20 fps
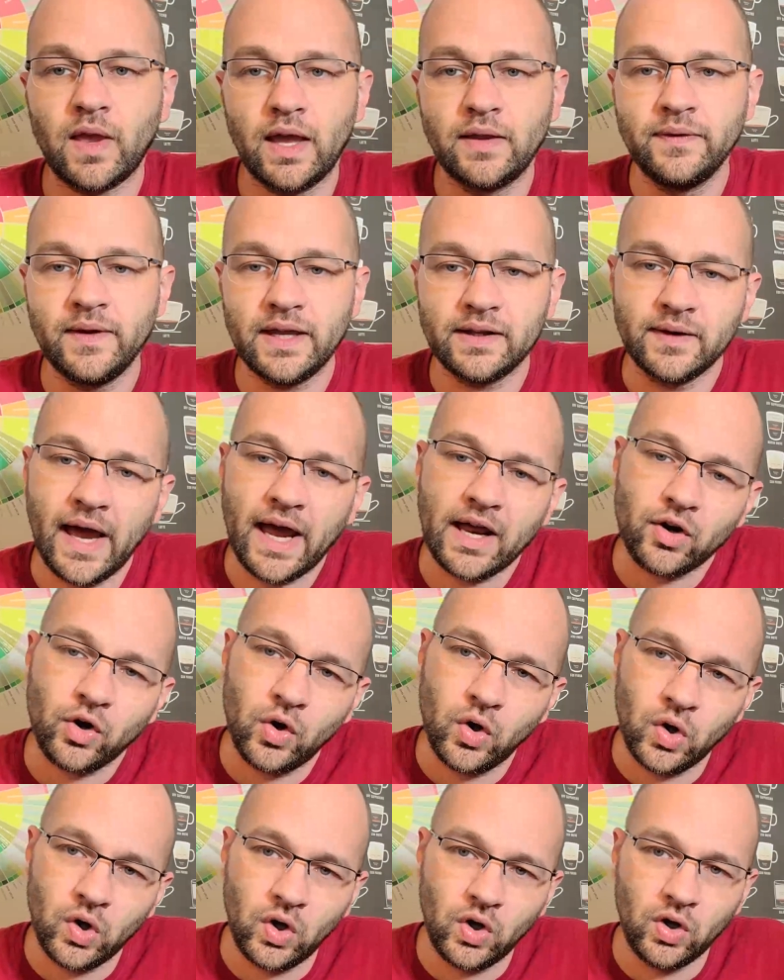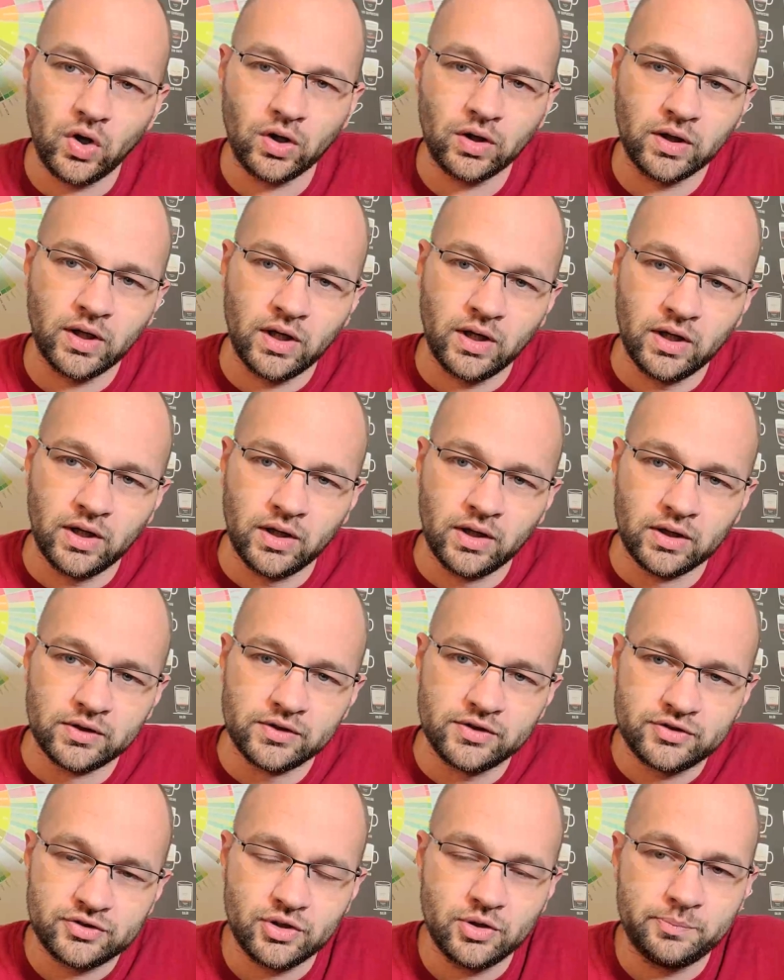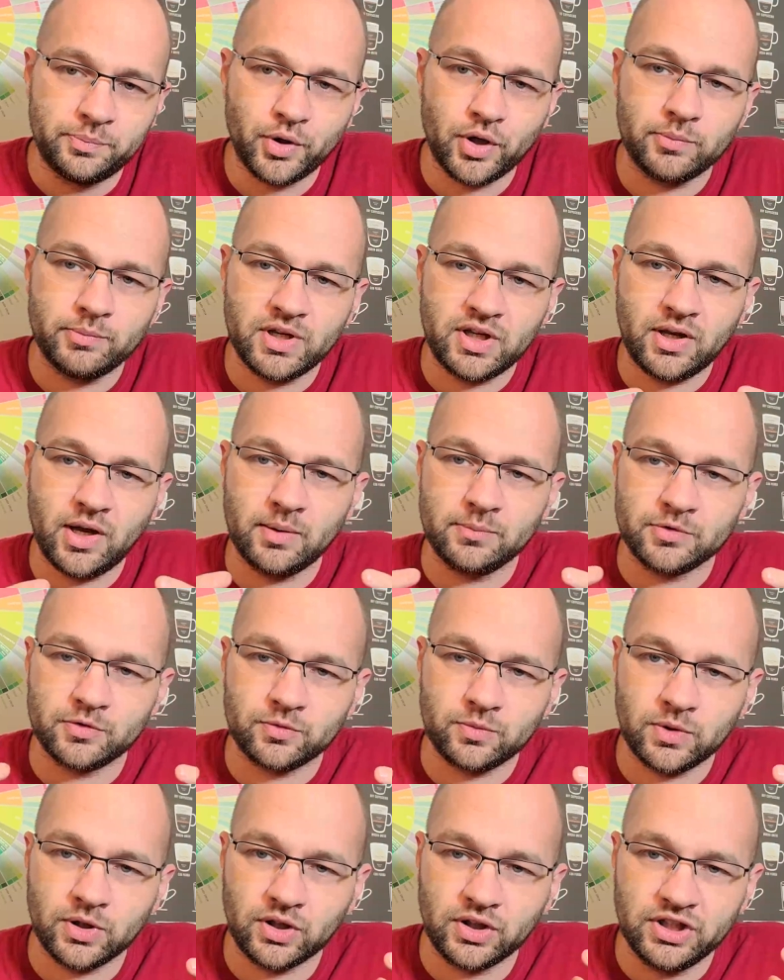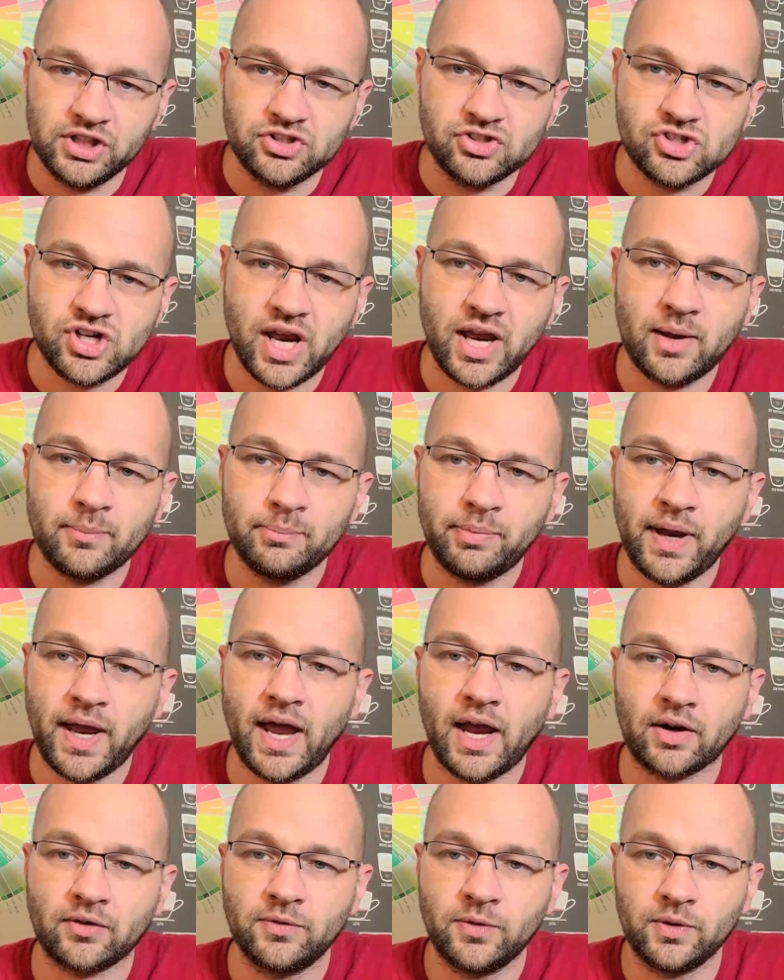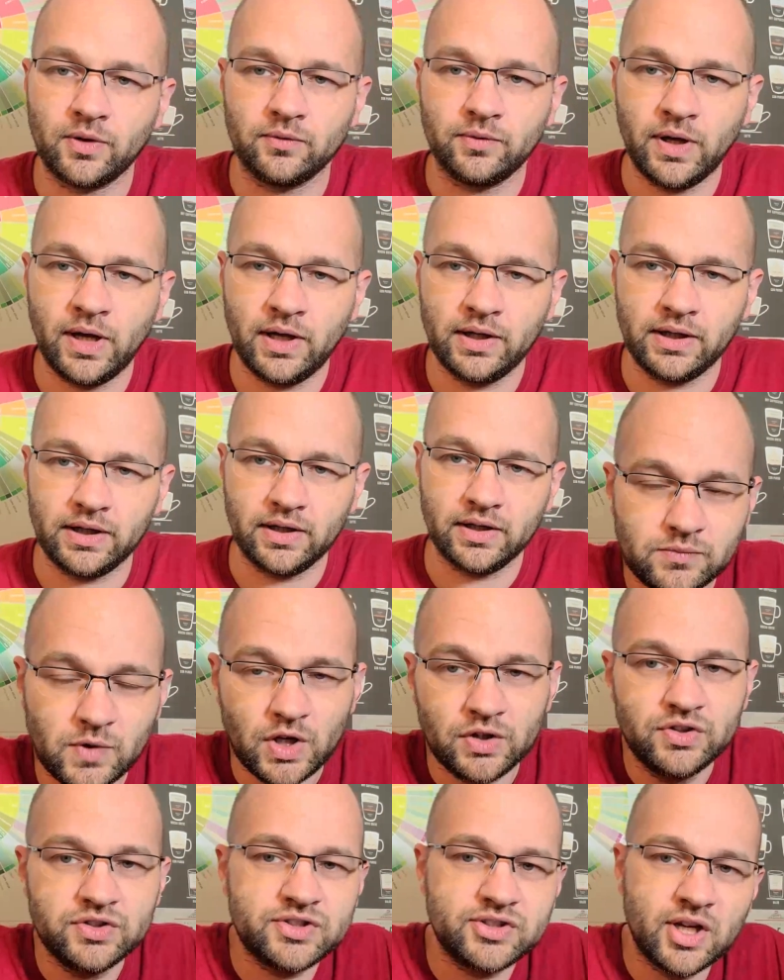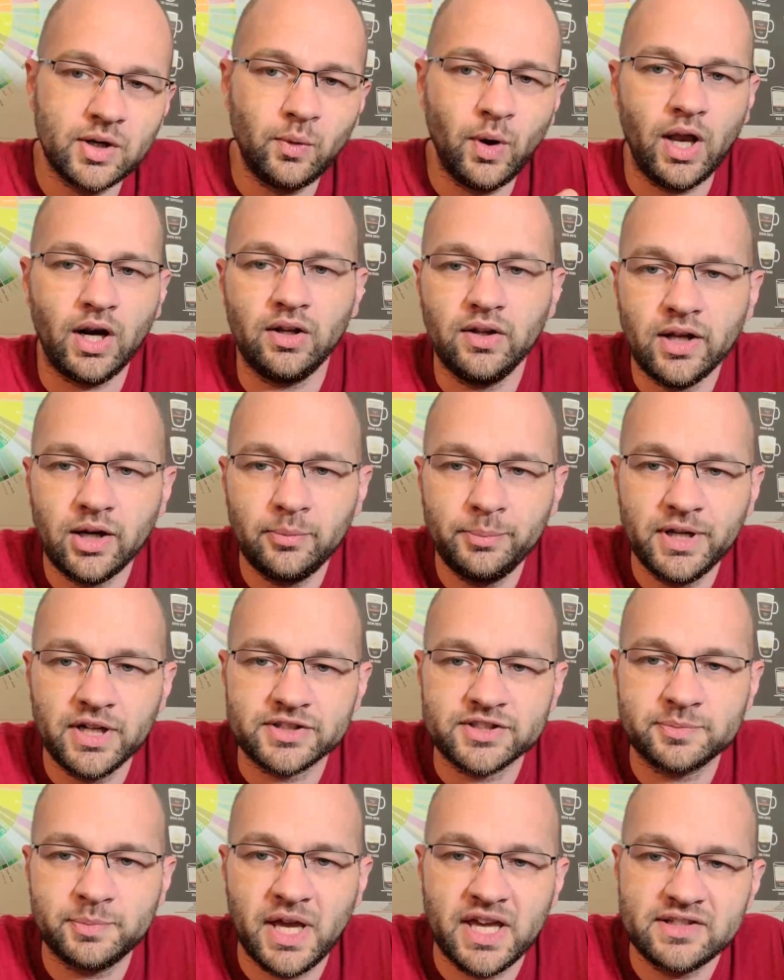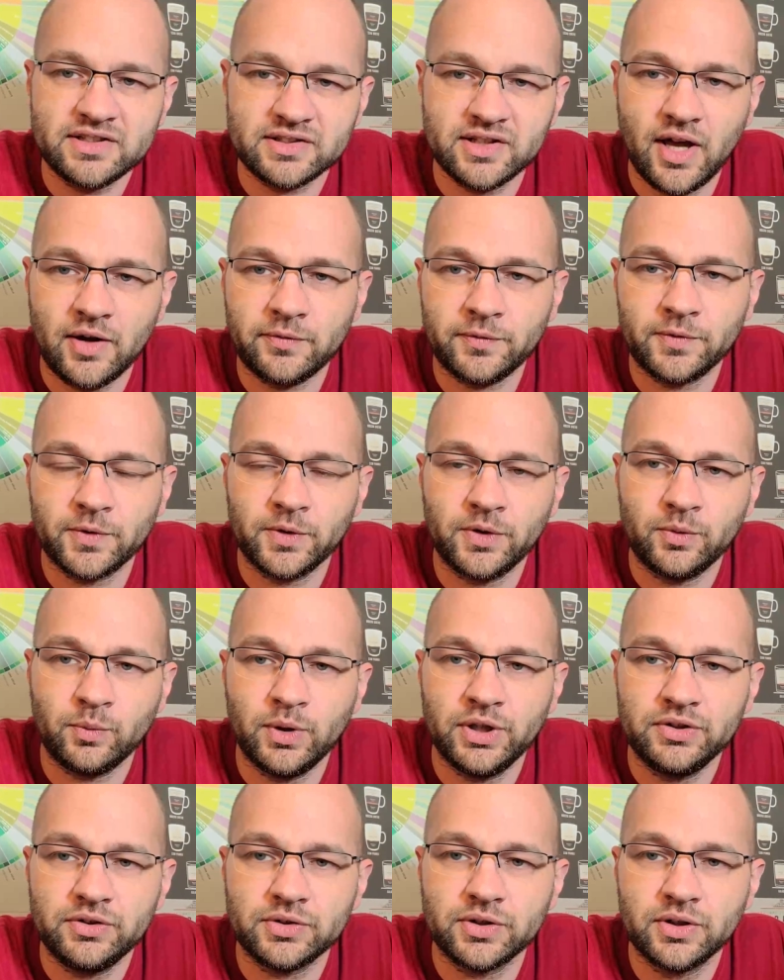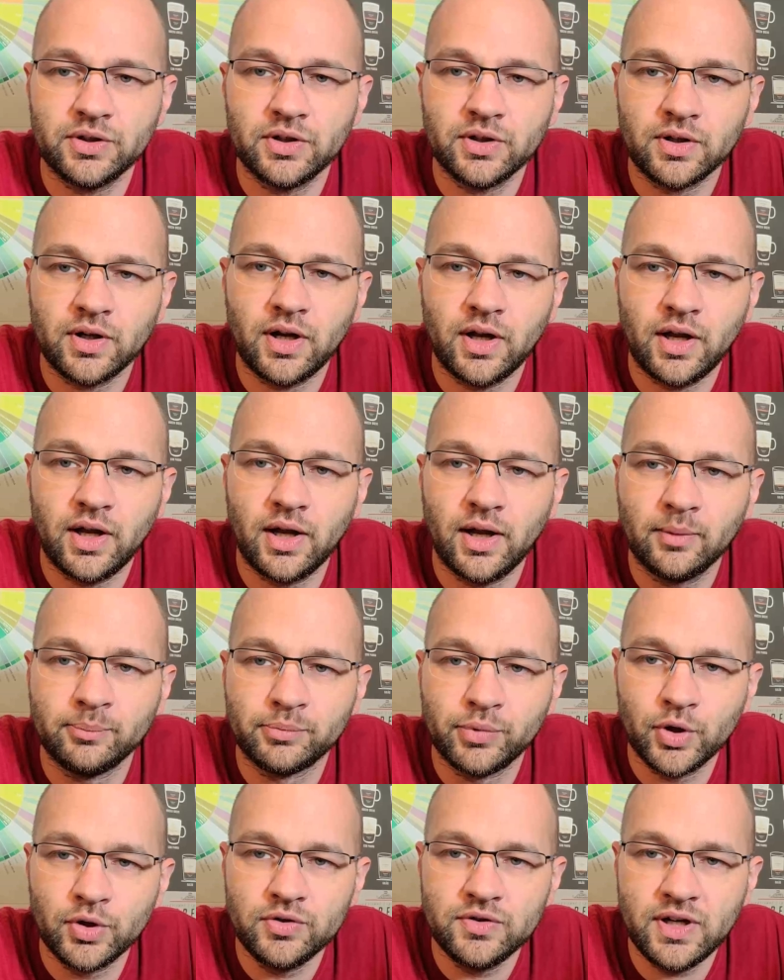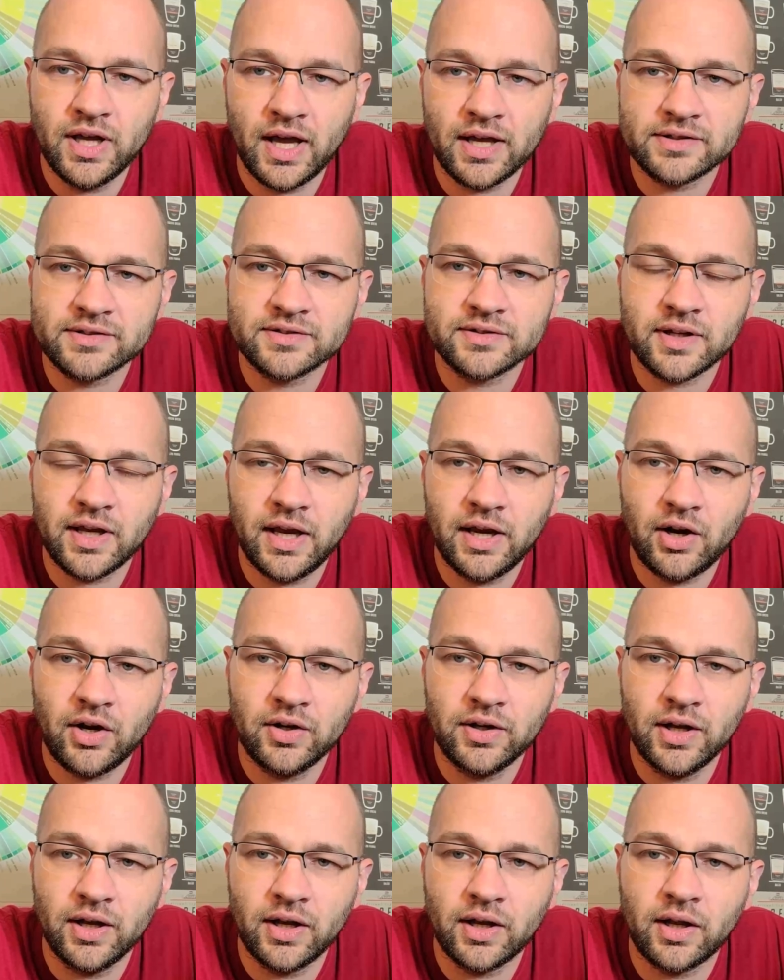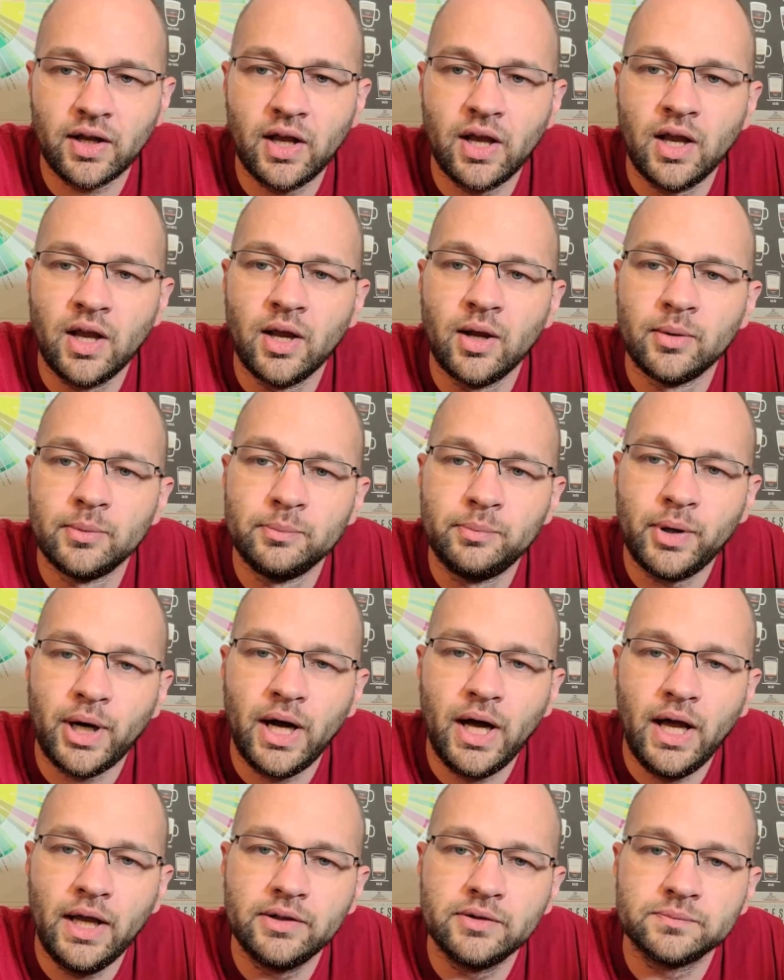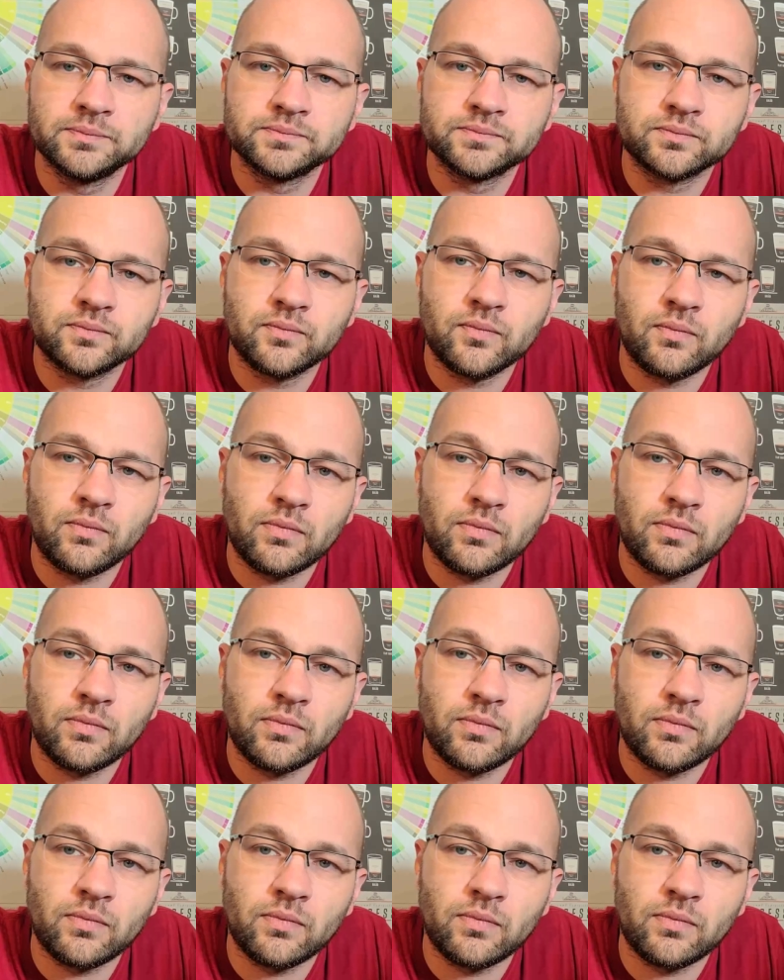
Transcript: And then that whole super becomes really jam-packed full of honey. You still want a little bit of space left for the winter uh, brood nest area, but